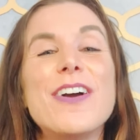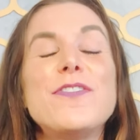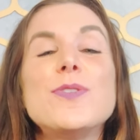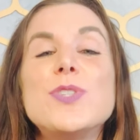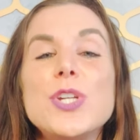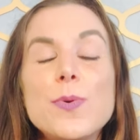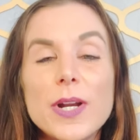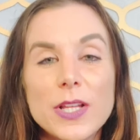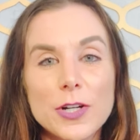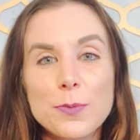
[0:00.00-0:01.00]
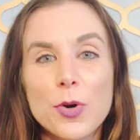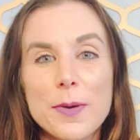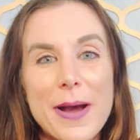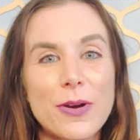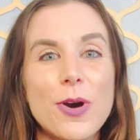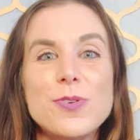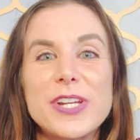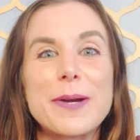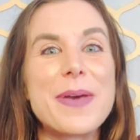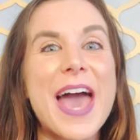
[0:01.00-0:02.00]
If you do want to learn more about
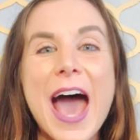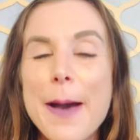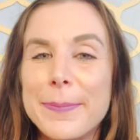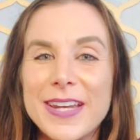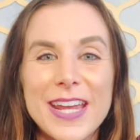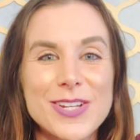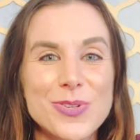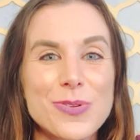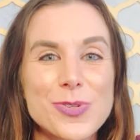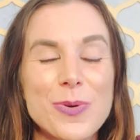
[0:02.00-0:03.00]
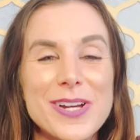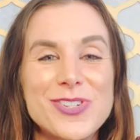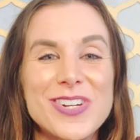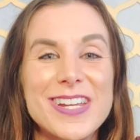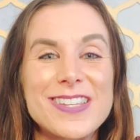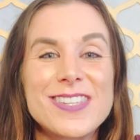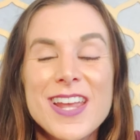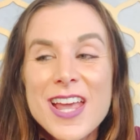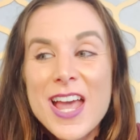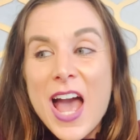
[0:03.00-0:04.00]
coaching, I'm happy to answer those questions.
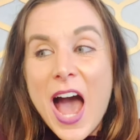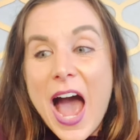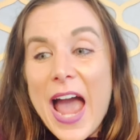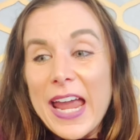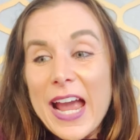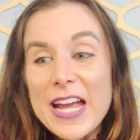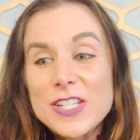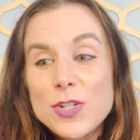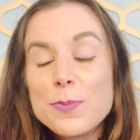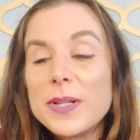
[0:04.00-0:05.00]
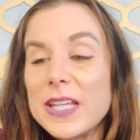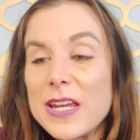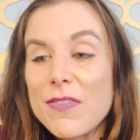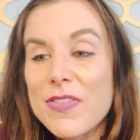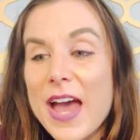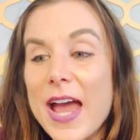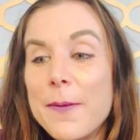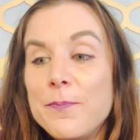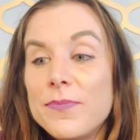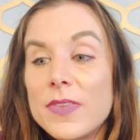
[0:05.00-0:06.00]
I, I do believe that
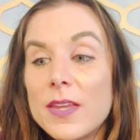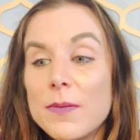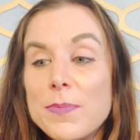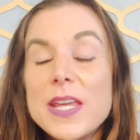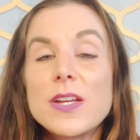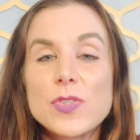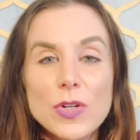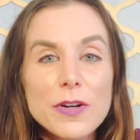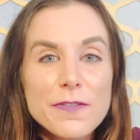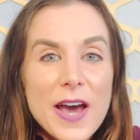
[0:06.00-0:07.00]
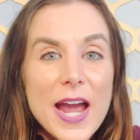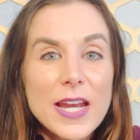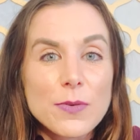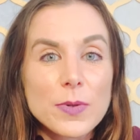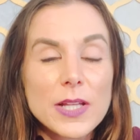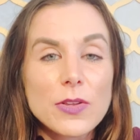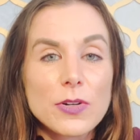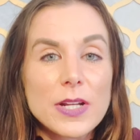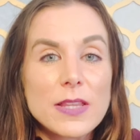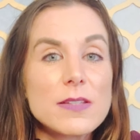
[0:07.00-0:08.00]
being certified and really
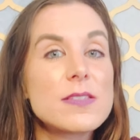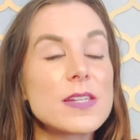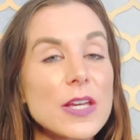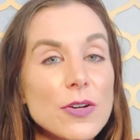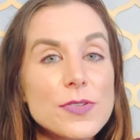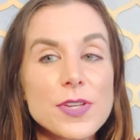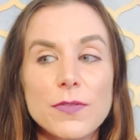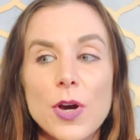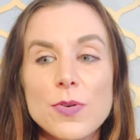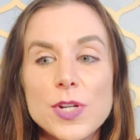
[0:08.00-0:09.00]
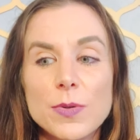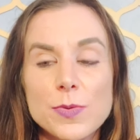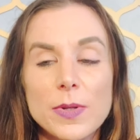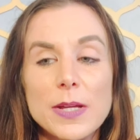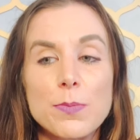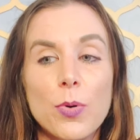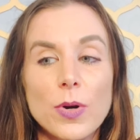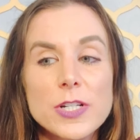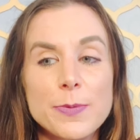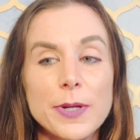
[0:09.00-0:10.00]
learning the skills of coaching was really
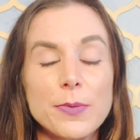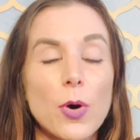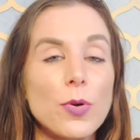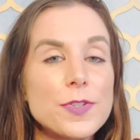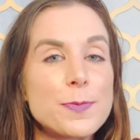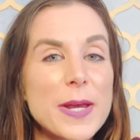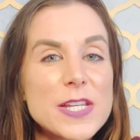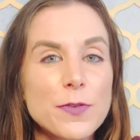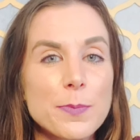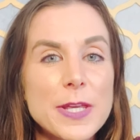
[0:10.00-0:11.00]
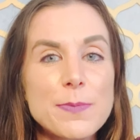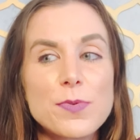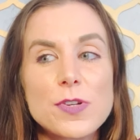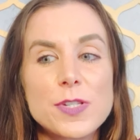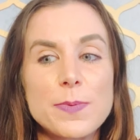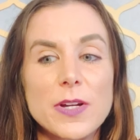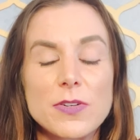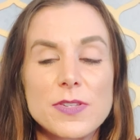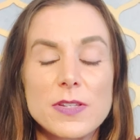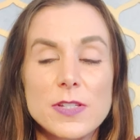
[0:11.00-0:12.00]
important to be able to hold space for people, to be
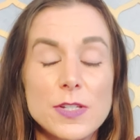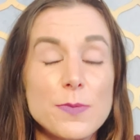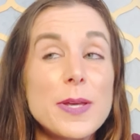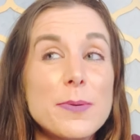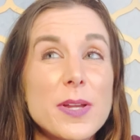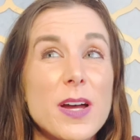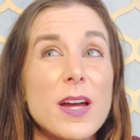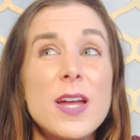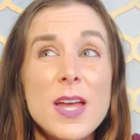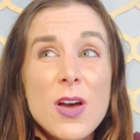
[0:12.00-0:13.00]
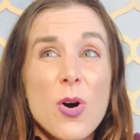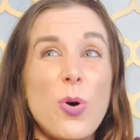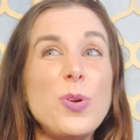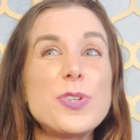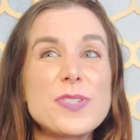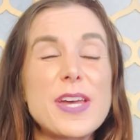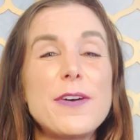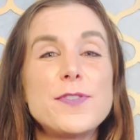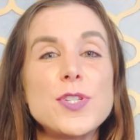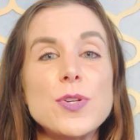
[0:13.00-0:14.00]
under, to be able to hold
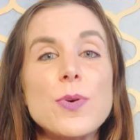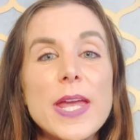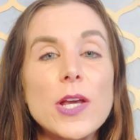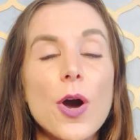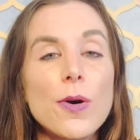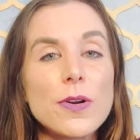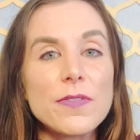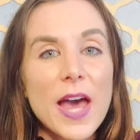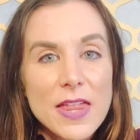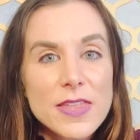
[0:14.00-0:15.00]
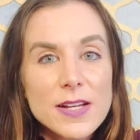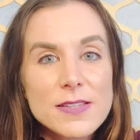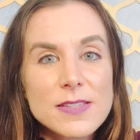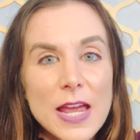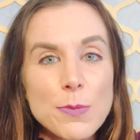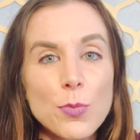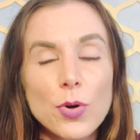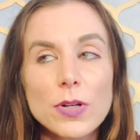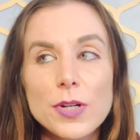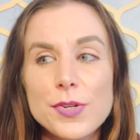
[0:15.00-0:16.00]
yourself to a code of ethics and
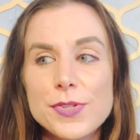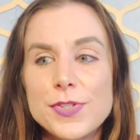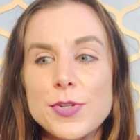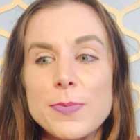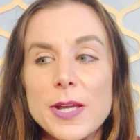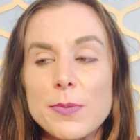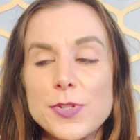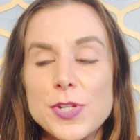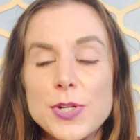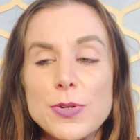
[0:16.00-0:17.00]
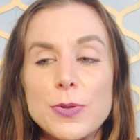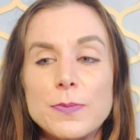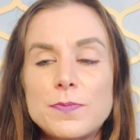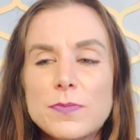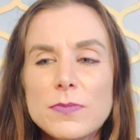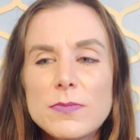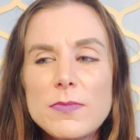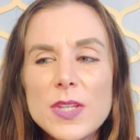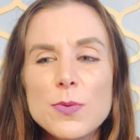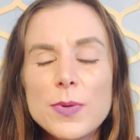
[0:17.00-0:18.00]
morals, to be able to
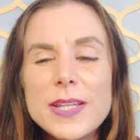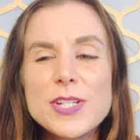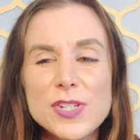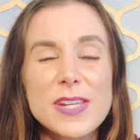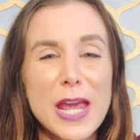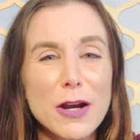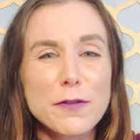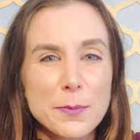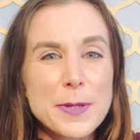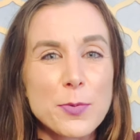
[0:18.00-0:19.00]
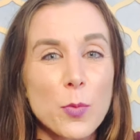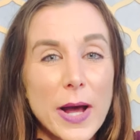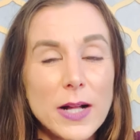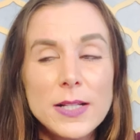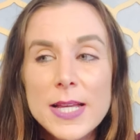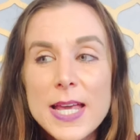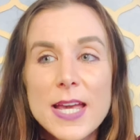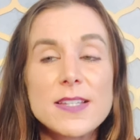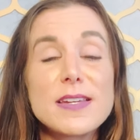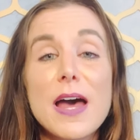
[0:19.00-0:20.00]
really just care for people well.
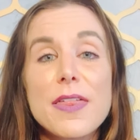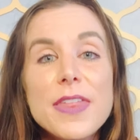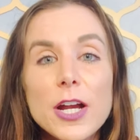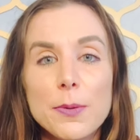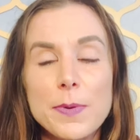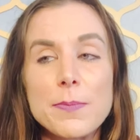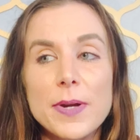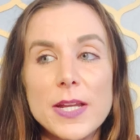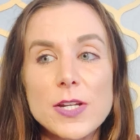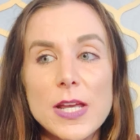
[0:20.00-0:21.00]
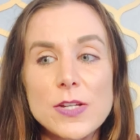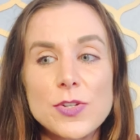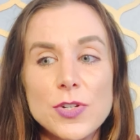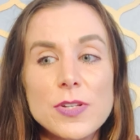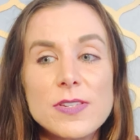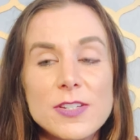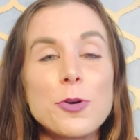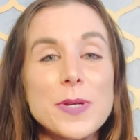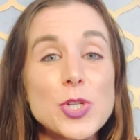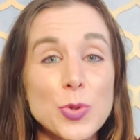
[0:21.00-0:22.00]
It's not therapy, but it, it should
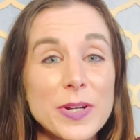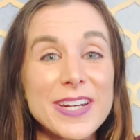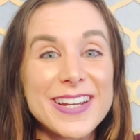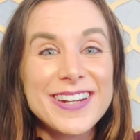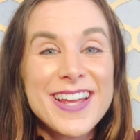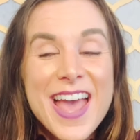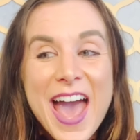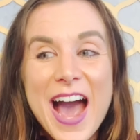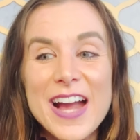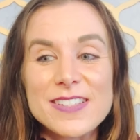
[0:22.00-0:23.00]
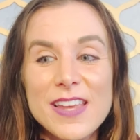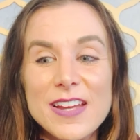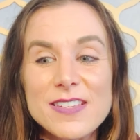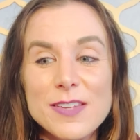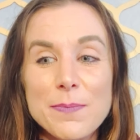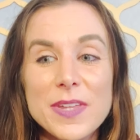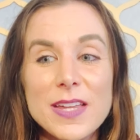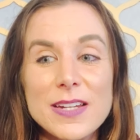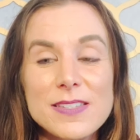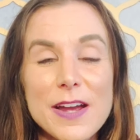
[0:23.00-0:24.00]
still be treated as, as something
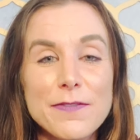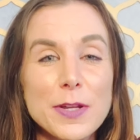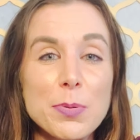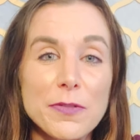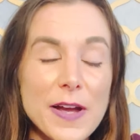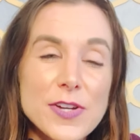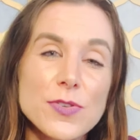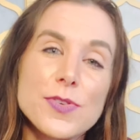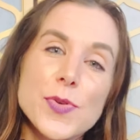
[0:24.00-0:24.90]
that is definitely professional.